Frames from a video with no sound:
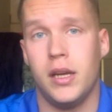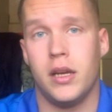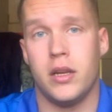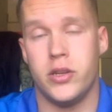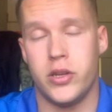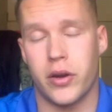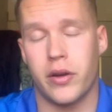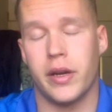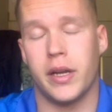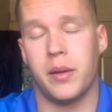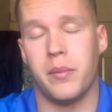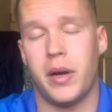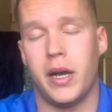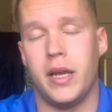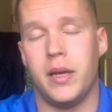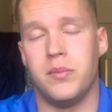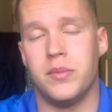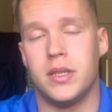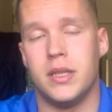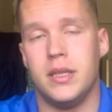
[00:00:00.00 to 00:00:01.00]
during my
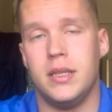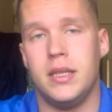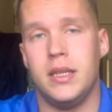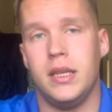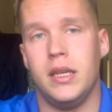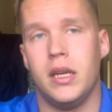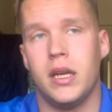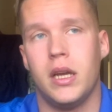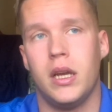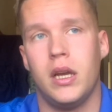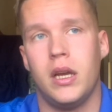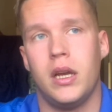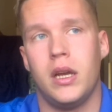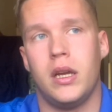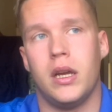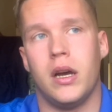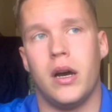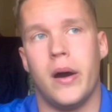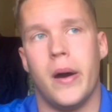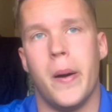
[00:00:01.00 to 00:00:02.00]
MCT.
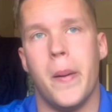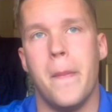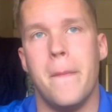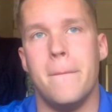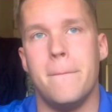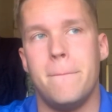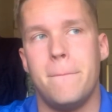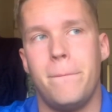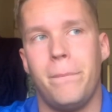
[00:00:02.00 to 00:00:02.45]
And